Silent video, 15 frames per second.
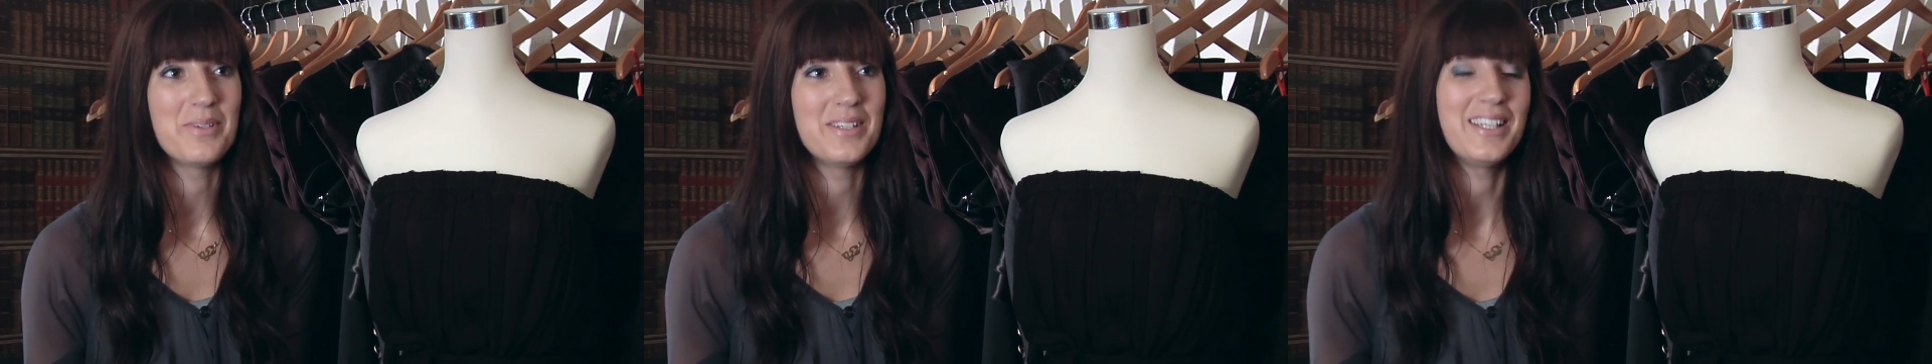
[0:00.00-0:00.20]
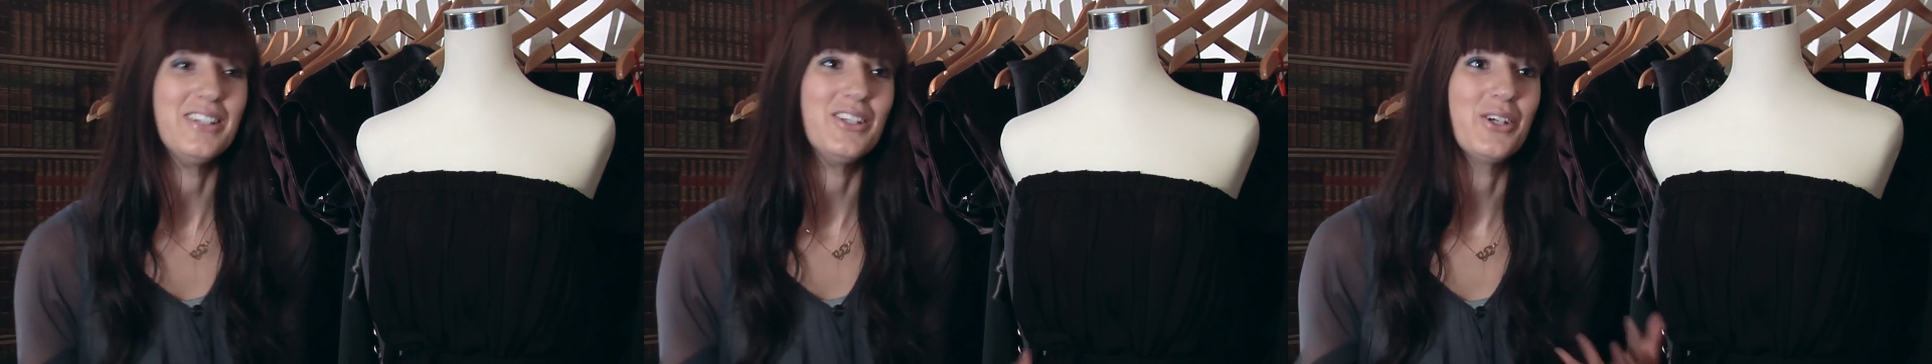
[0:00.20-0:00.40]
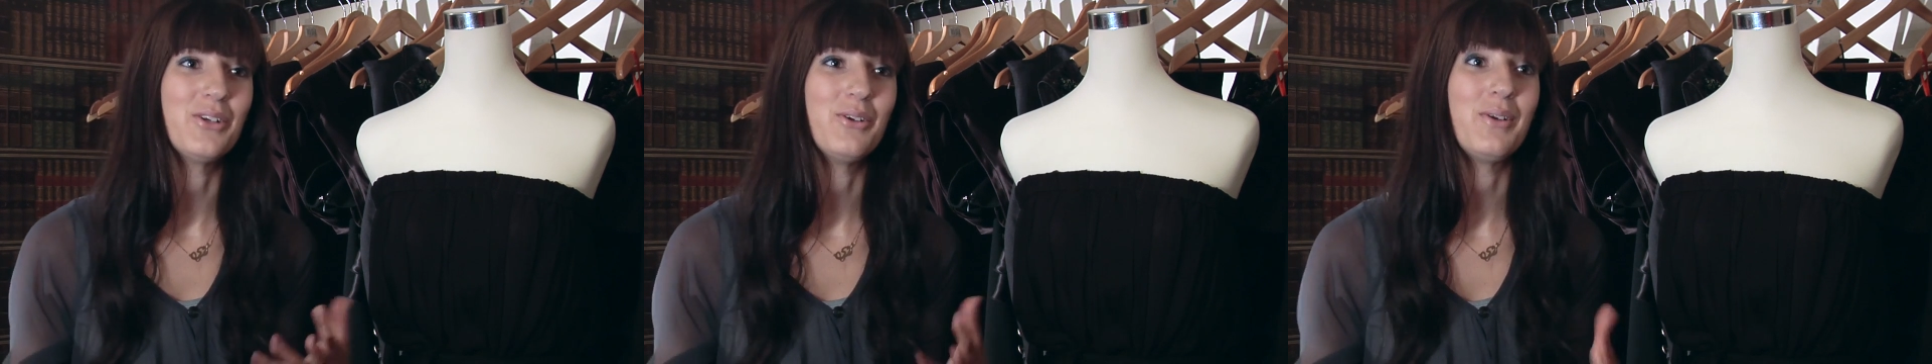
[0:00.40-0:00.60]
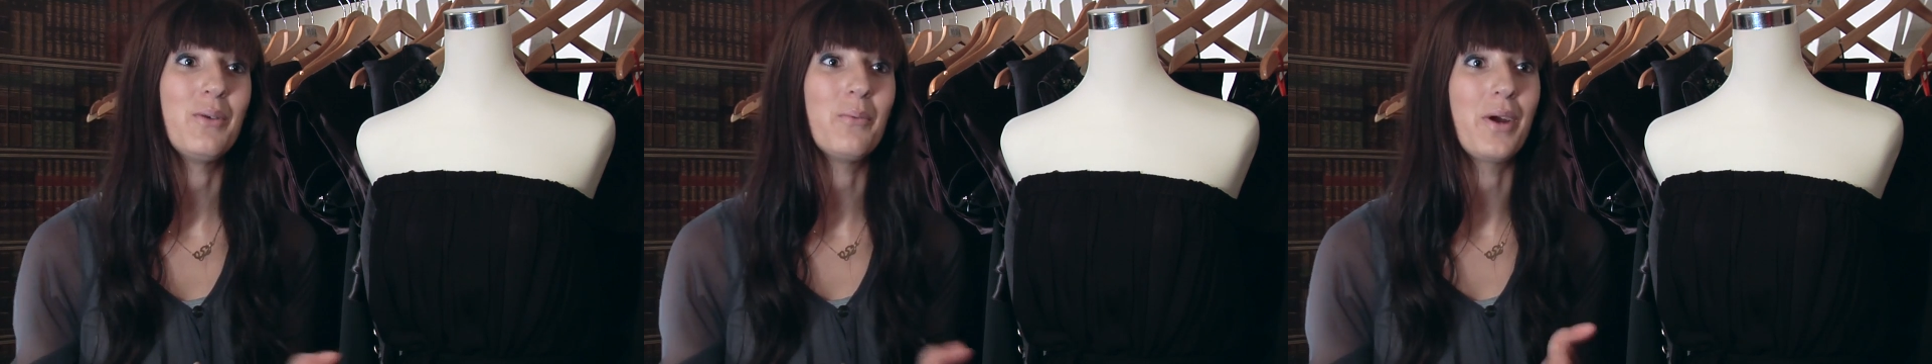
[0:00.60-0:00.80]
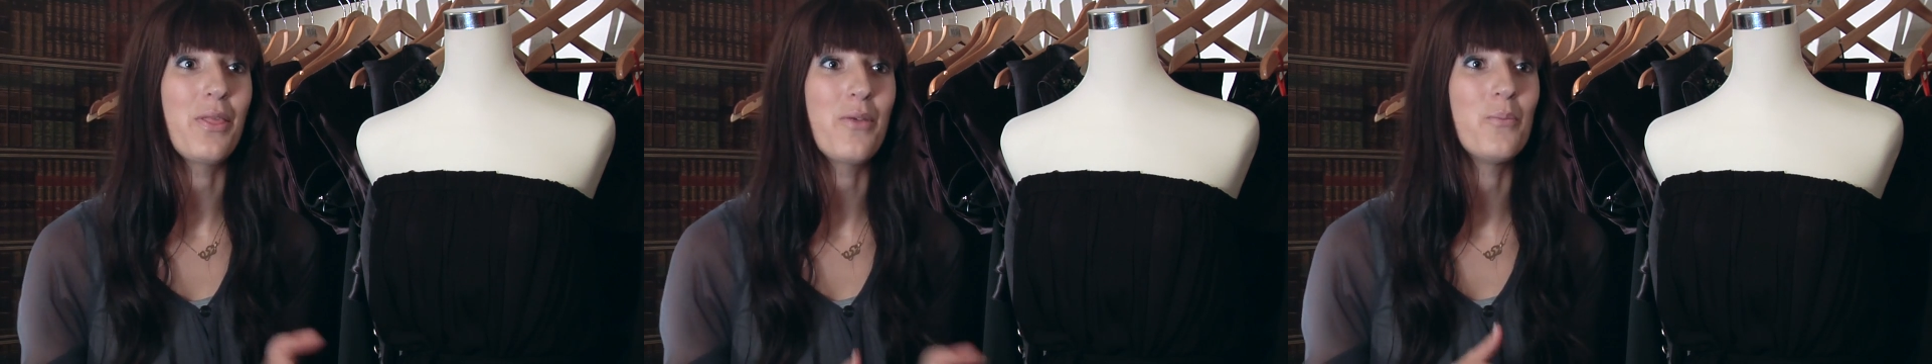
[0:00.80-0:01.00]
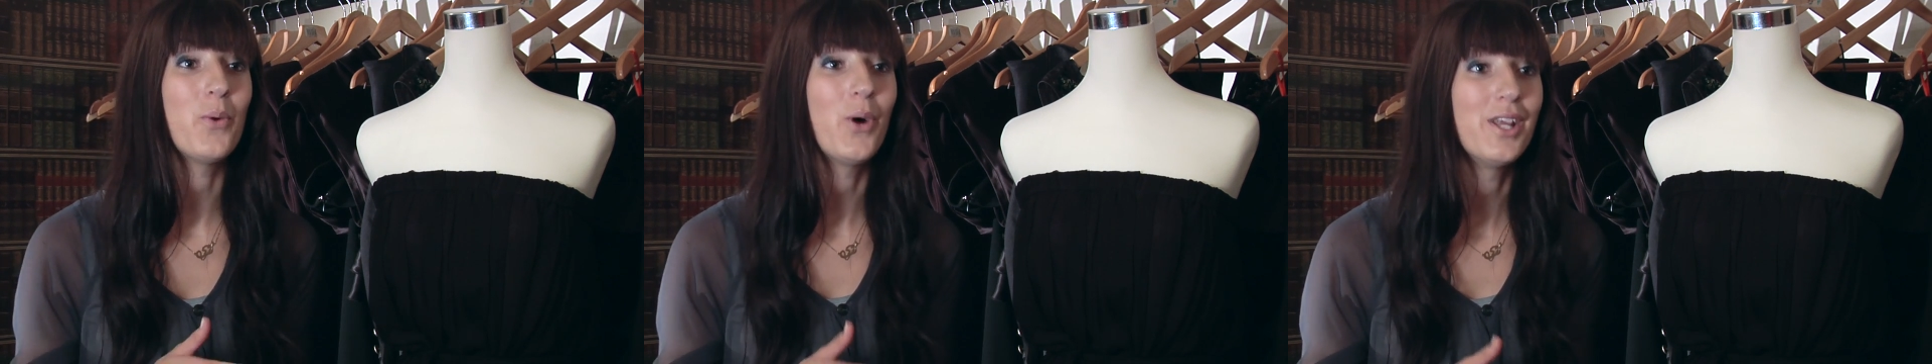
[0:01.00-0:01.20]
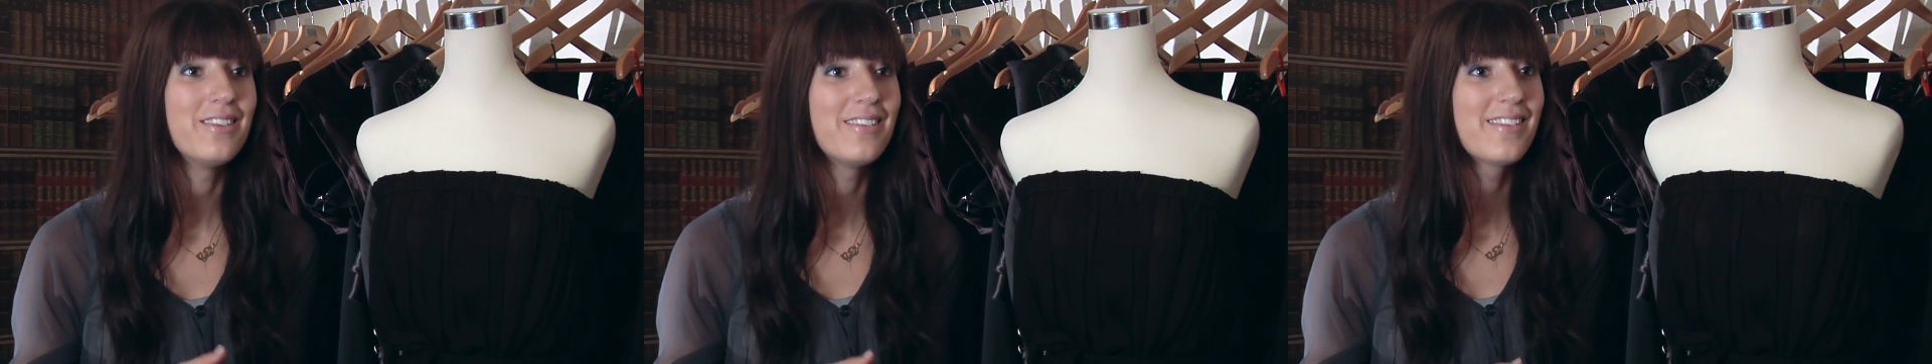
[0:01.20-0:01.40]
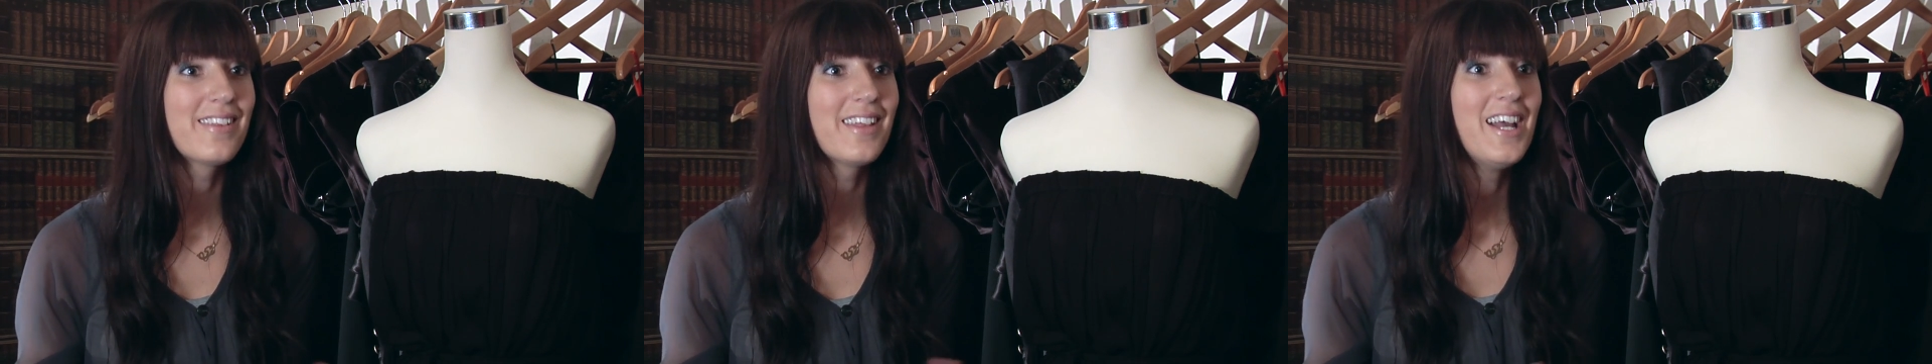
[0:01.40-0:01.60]
but then you can only wear them
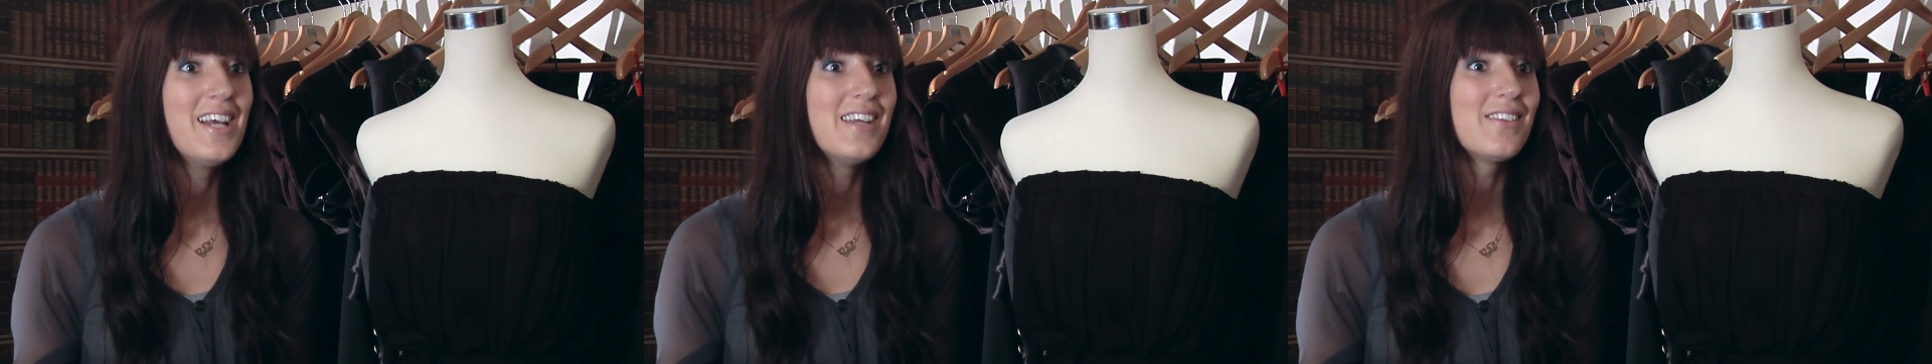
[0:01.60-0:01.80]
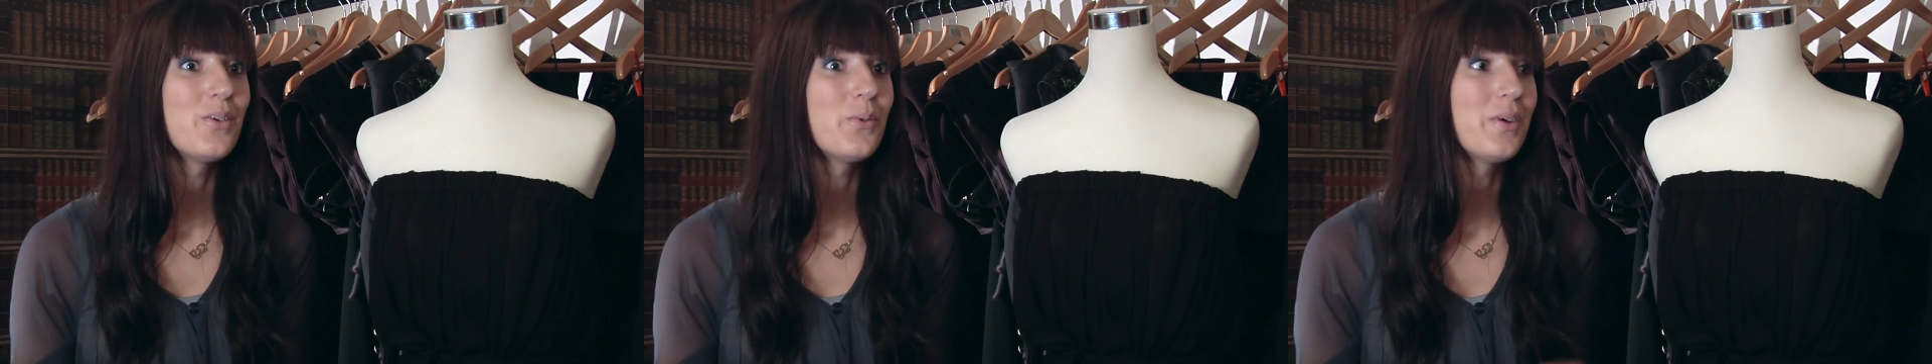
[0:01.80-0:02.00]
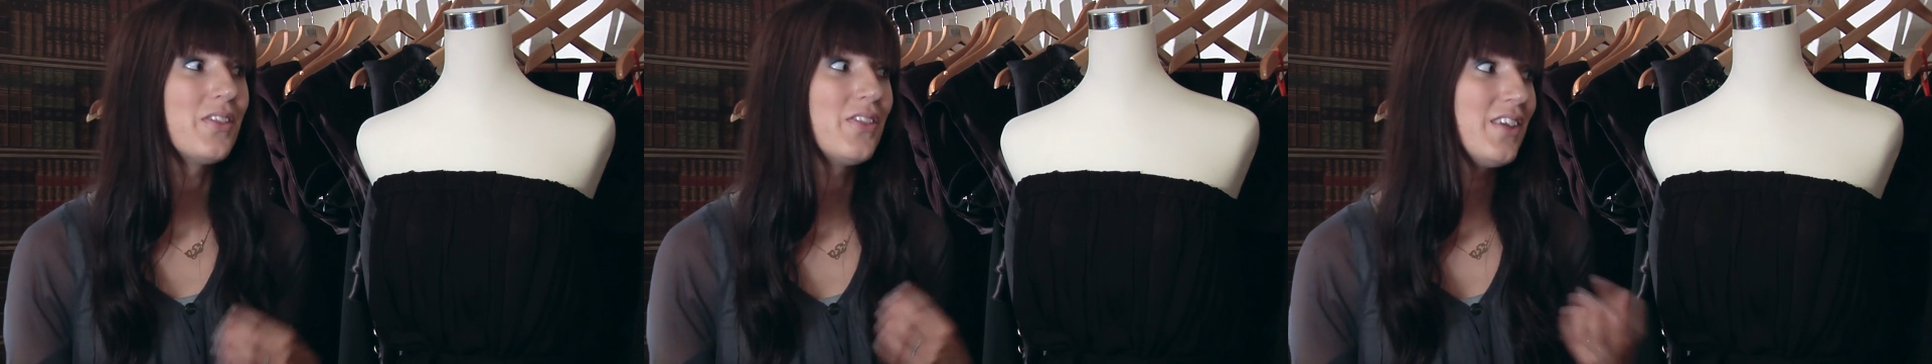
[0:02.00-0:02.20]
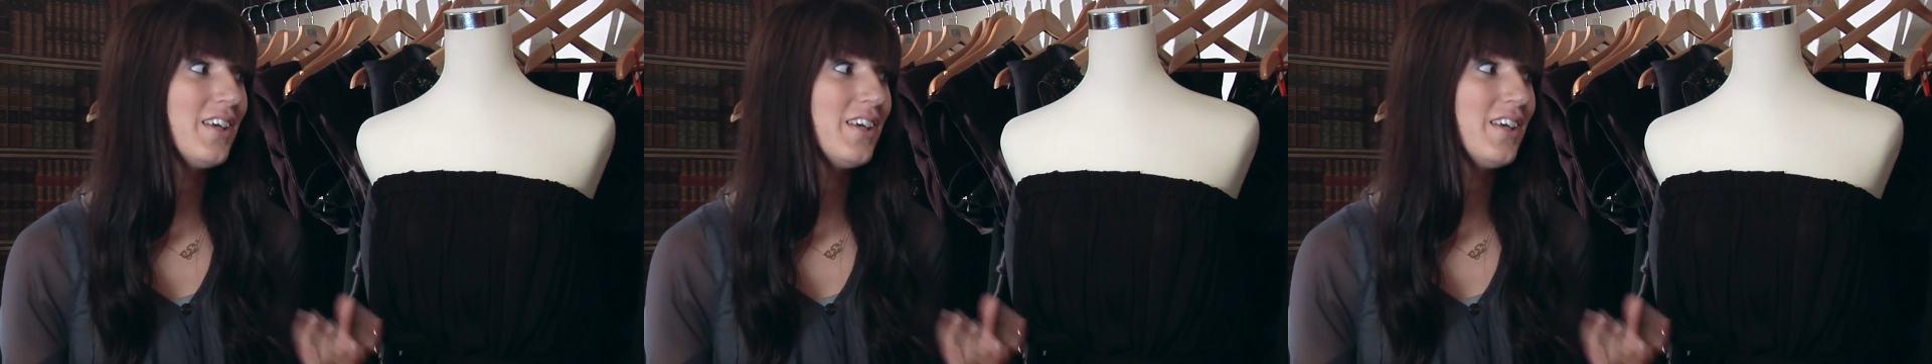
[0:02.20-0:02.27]
once. So with